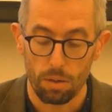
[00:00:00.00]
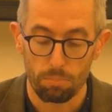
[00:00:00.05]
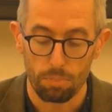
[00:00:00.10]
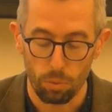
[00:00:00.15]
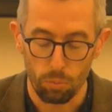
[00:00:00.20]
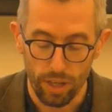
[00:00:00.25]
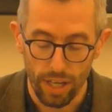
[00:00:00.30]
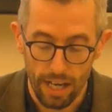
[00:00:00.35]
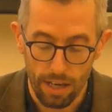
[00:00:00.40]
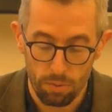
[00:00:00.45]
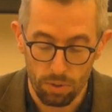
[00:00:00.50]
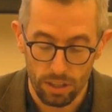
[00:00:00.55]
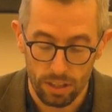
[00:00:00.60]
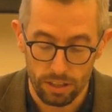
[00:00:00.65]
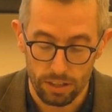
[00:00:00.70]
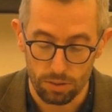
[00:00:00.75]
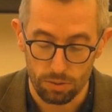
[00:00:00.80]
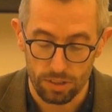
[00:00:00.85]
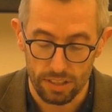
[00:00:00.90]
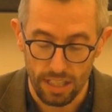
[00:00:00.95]
but what I want to
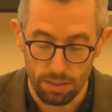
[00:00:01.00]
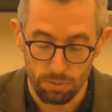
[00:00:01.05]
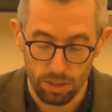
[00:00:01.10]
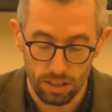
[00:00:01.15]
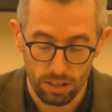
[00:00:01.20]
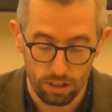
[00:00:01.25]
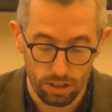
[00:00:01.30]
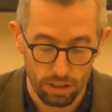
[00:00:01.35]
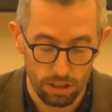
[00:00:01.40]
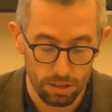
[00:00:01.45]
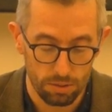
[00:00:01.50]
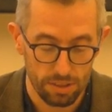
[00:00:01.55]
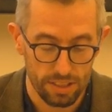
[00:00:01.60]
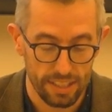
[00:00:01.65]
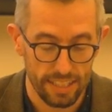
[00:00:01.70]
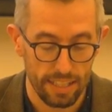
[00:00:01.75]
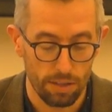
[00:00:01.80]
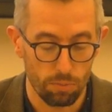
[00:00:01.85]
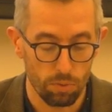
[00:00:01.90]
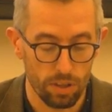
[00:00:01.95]
do is I want to look
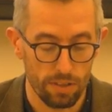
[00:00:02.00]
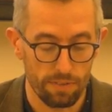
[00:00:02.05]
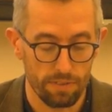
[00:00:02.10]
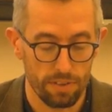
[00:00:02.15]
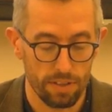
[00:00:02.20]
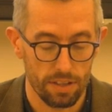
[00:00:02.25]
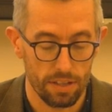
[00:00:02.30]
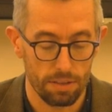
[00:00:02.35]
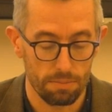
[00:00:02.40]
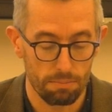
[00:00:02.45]
closely at one of